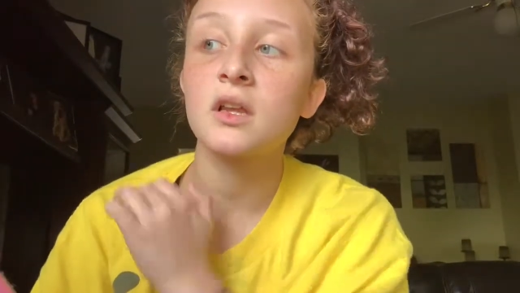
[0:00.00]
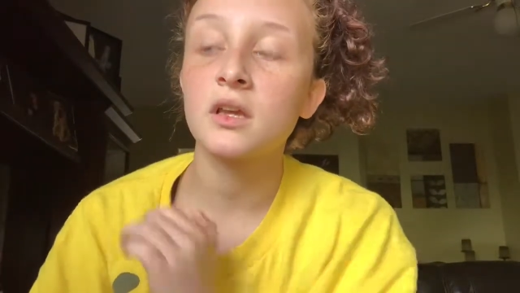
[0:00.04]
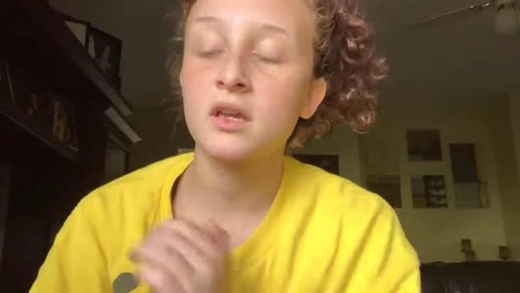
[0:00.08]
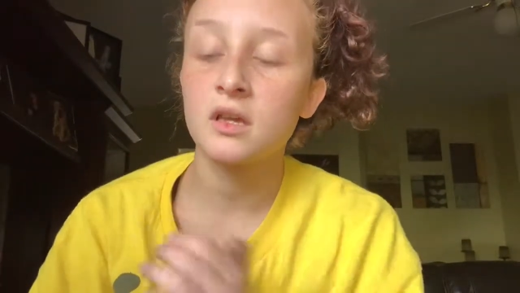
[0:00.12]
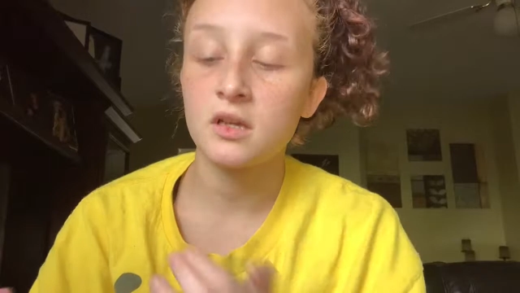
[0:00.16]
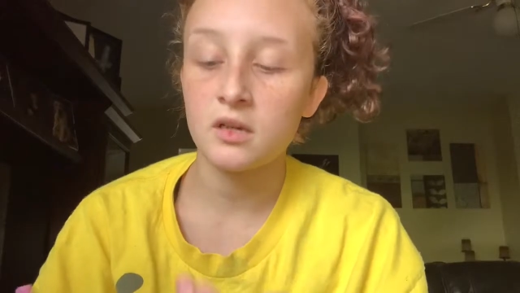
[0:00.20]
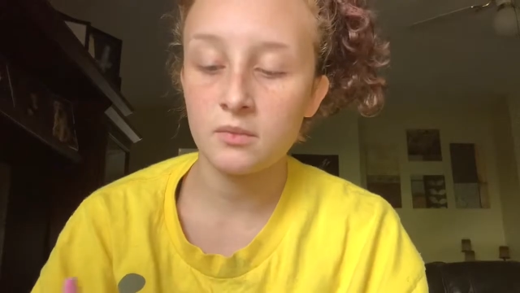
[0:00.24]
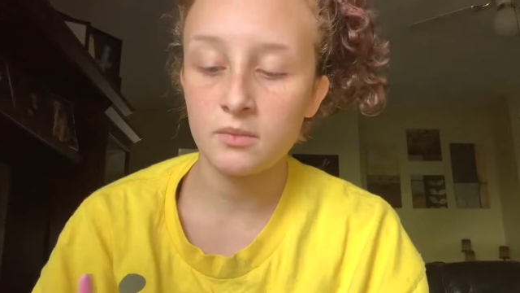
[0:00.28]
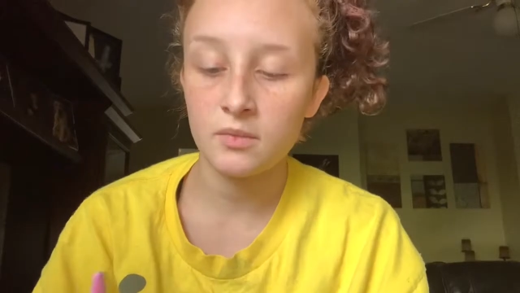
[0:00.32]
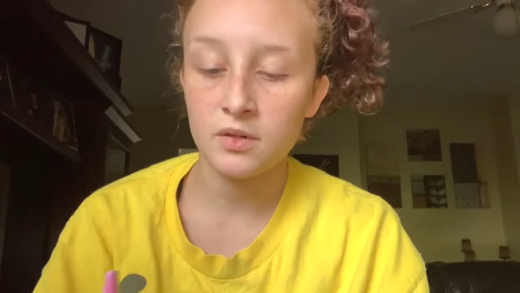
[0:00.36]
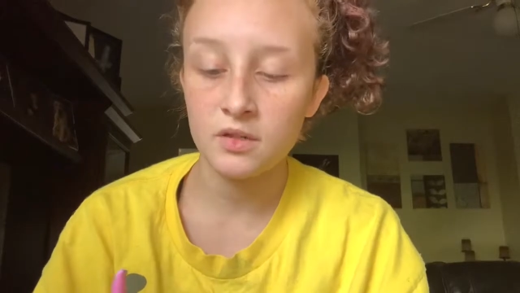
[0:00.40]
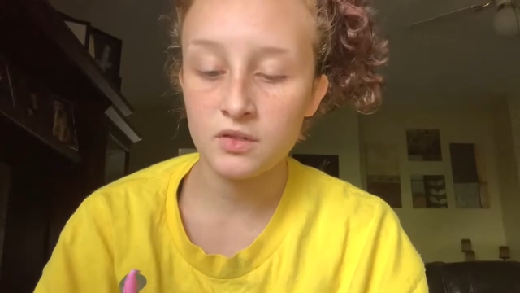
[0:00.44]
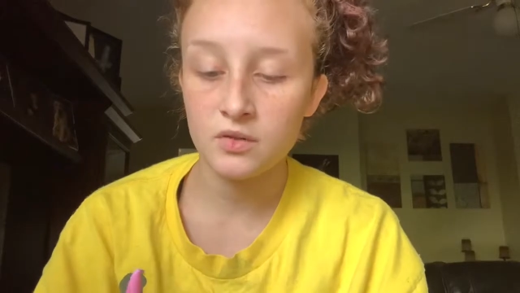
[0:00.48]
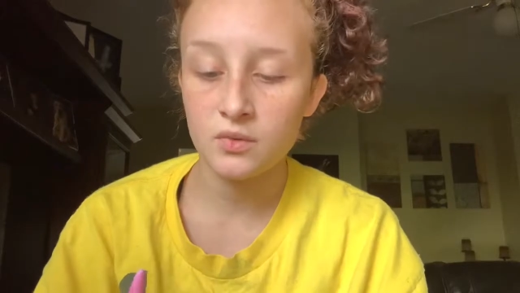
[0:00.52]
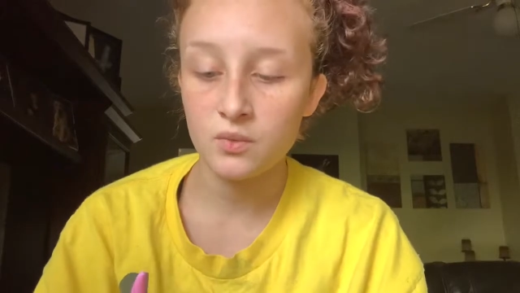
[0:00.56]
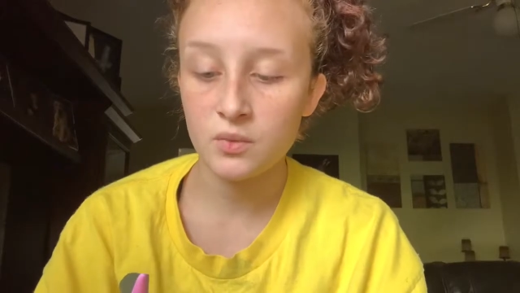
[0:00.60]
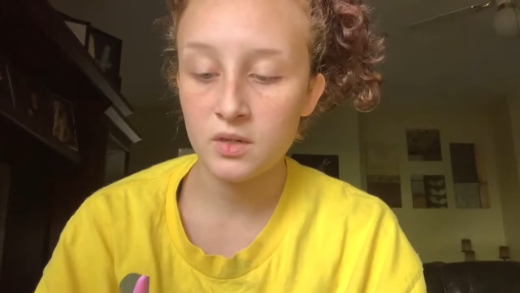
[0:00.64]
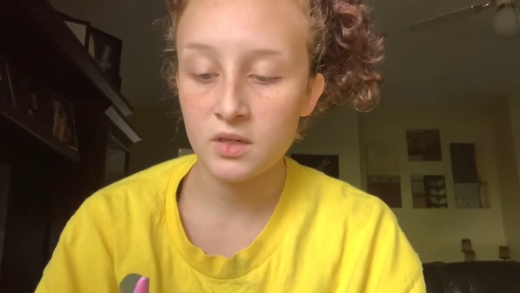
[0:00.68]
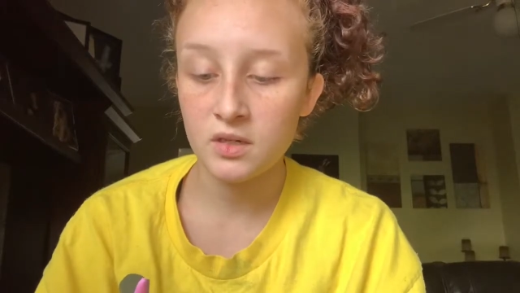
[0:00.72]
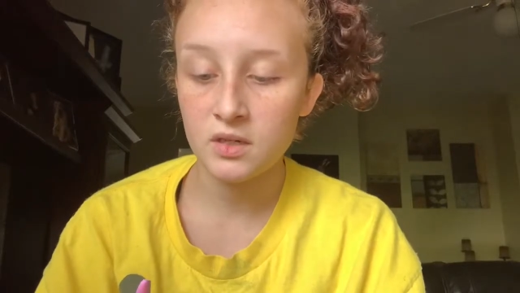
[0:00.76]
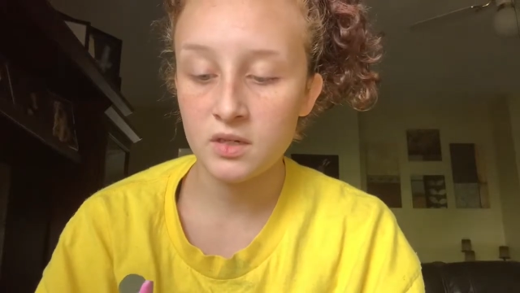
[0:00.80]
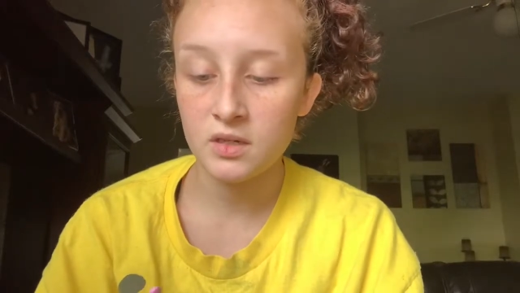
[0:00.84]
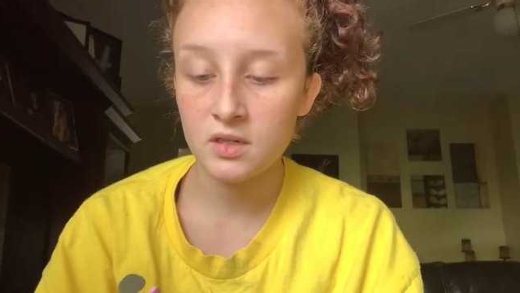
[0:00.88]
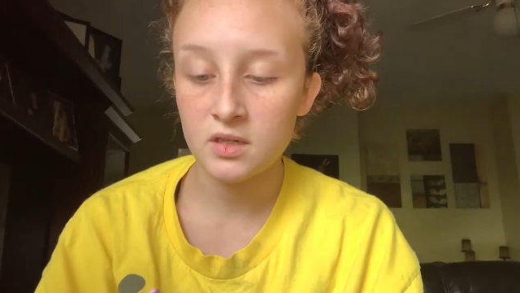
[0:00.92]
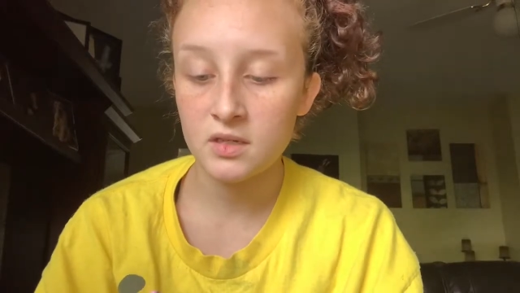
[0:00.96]
Like, my
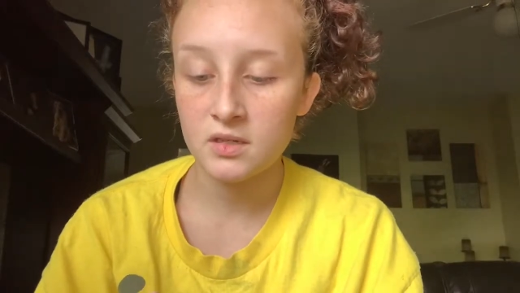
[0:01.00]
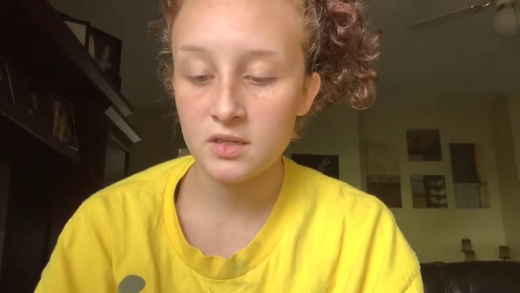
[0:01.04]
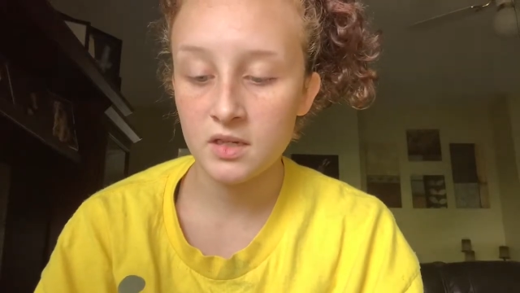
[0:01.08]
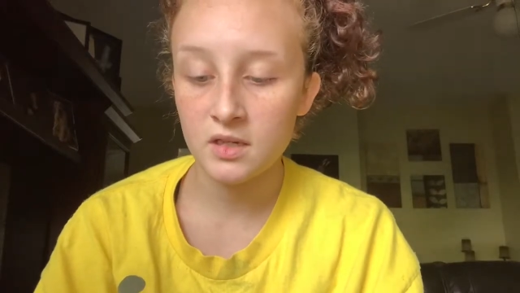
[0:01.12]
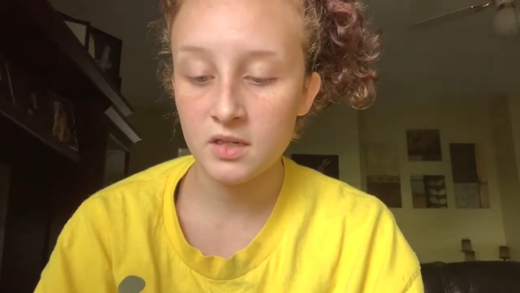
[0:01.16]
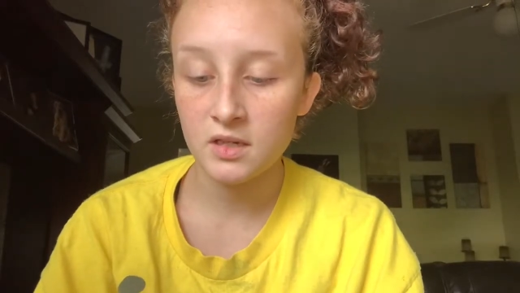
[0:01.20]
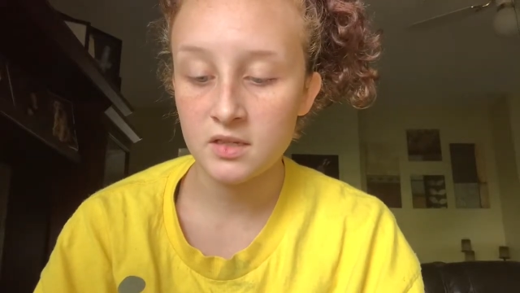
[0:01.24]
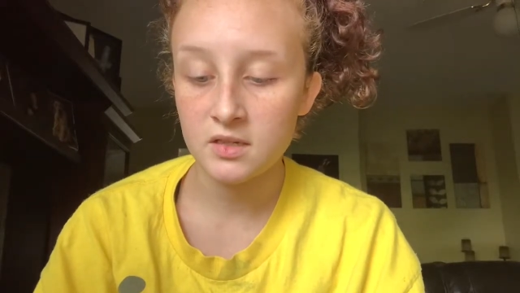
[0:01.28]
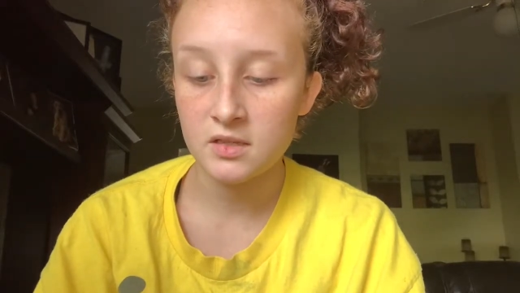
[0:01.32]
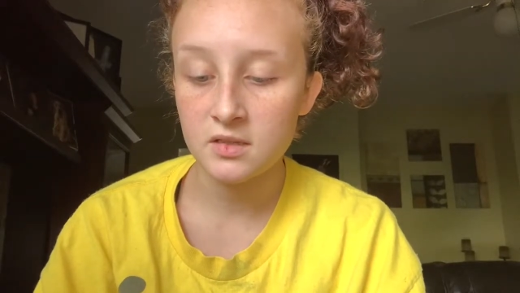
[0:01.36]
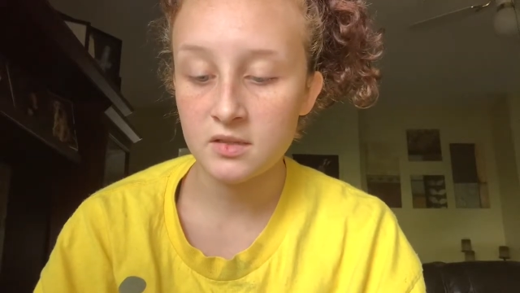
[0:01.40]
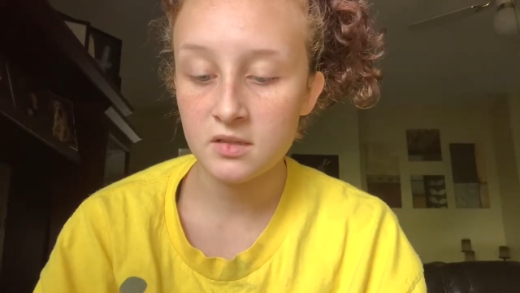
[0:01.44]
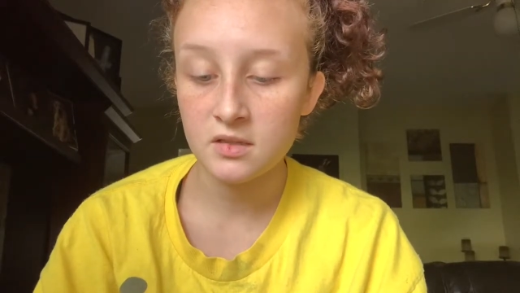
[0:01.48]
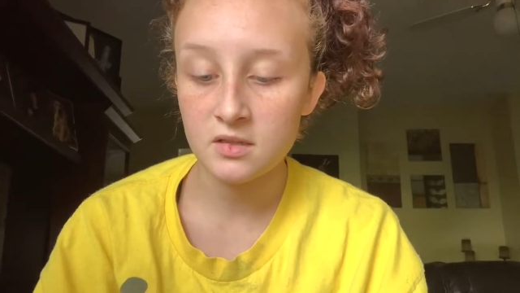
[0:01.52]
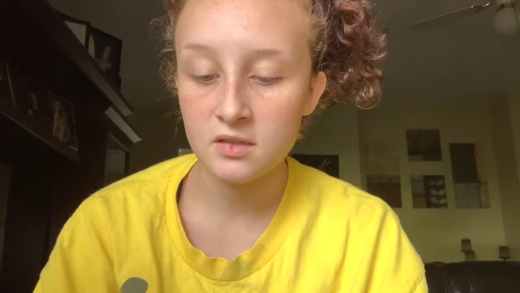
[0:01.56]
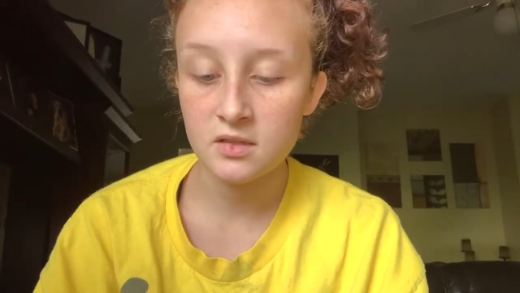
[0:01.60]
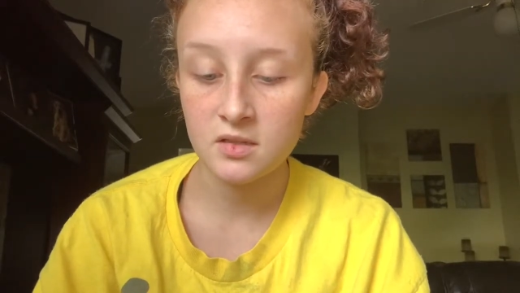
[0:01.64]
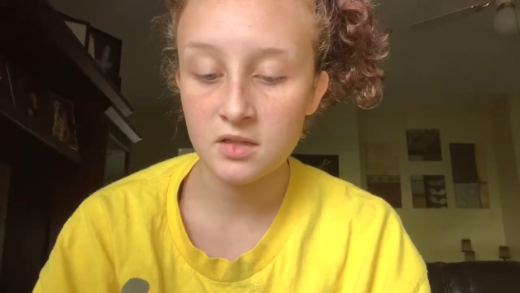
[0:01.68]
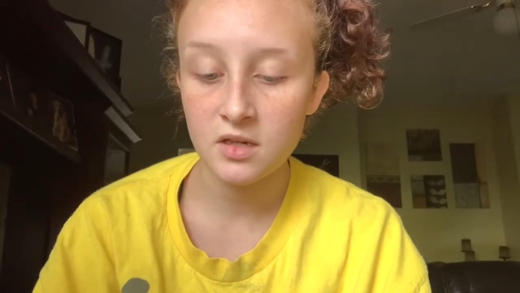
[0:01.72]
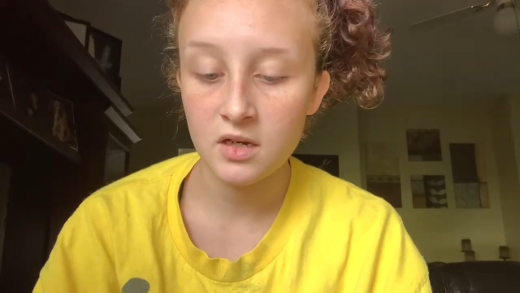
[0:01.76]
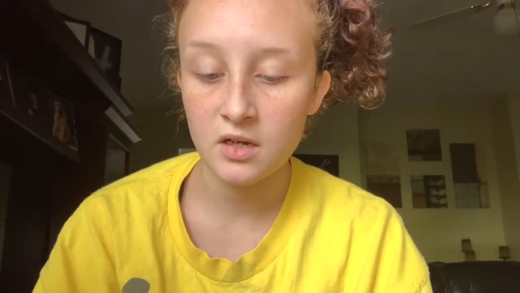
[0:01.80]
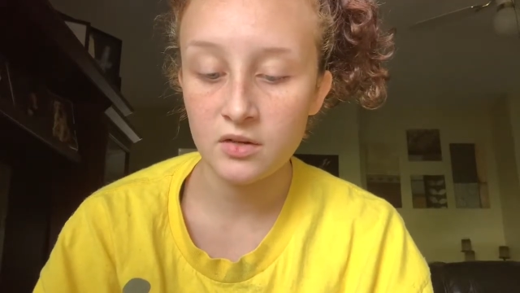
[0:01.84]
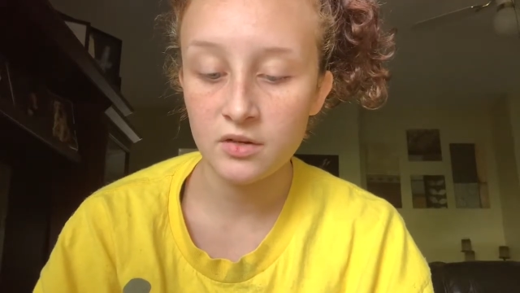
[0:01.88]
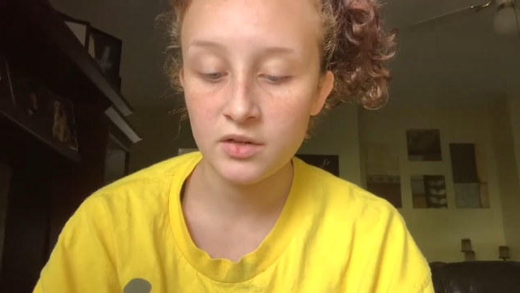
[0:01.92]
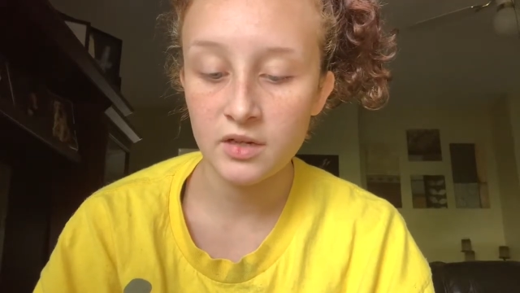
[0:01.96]
twin is like a
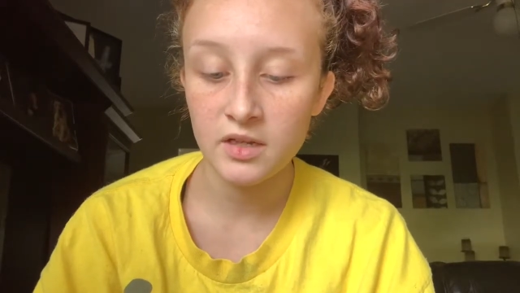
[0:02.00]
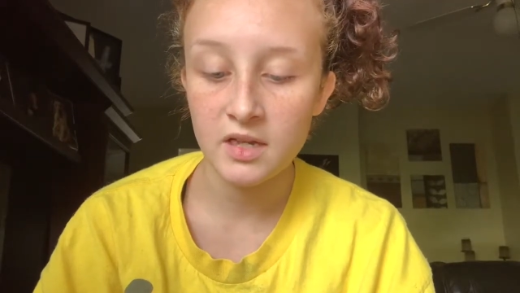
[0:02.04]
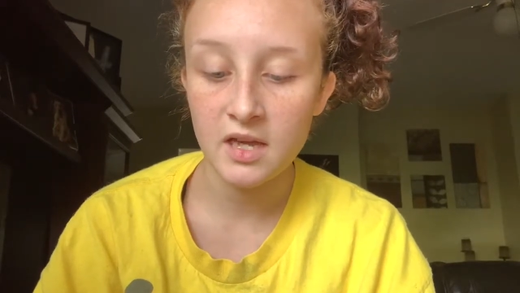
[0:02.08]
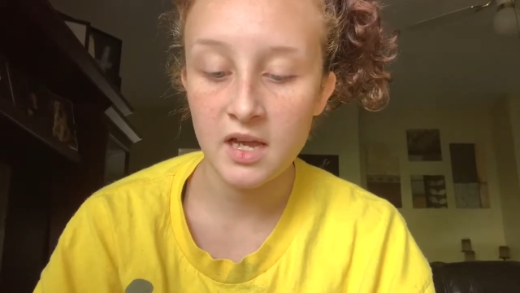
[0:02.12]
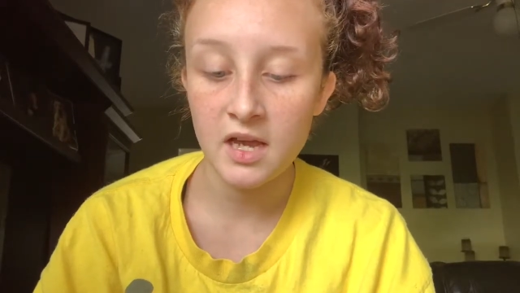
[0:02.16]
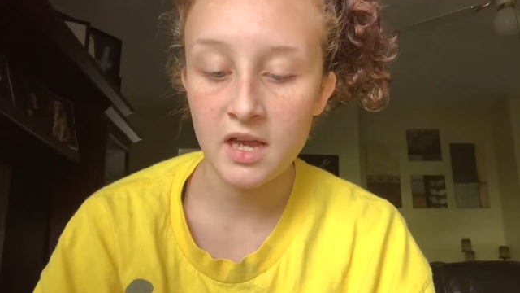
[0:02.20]
scaredy